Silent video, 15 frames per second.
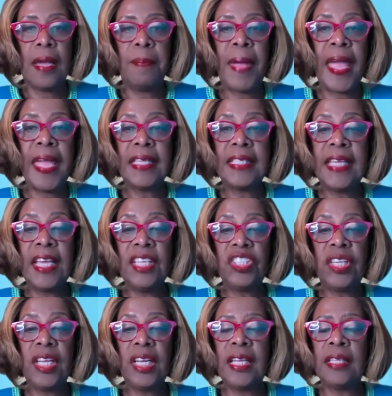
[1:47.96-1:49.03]
pay
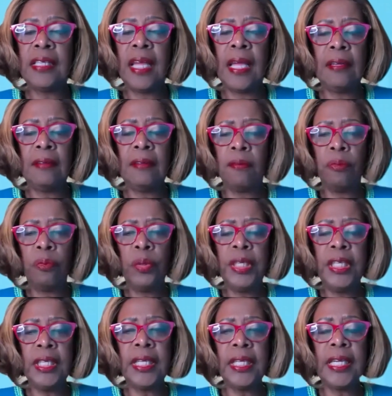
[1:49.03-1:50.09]
attention and
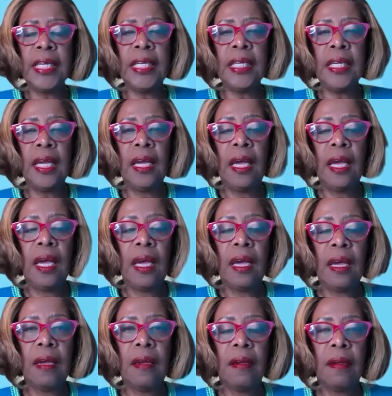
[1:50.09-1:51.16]
really
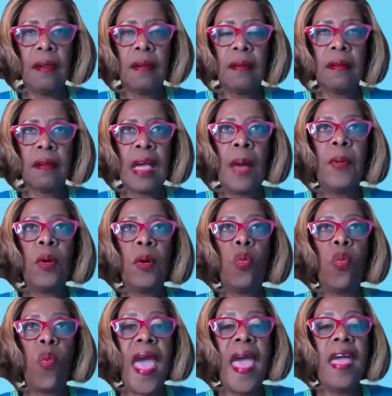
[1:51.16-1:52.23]
come
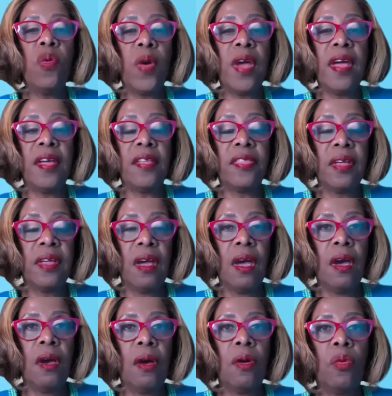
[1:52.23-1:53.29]
away with
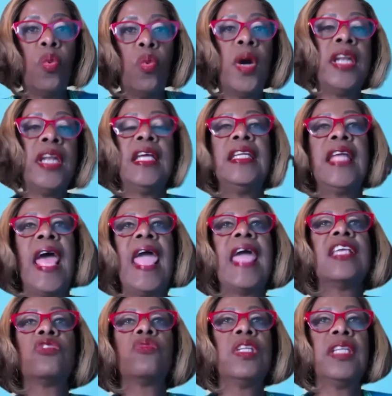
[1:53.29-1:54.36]
what
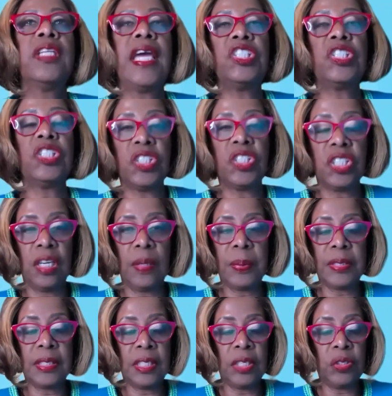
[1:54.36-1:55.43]
enhanced
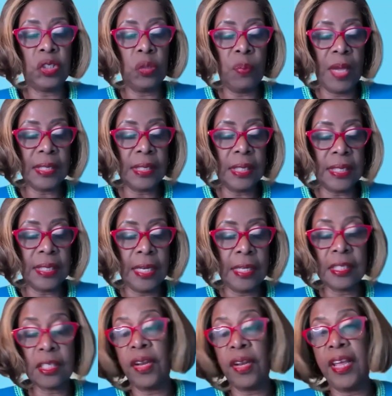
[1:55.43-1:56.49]
relationships did you make today
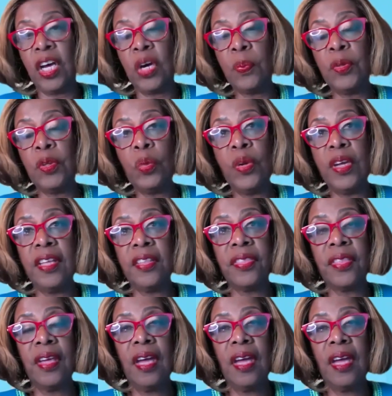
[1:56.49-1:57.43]
that's going to help you with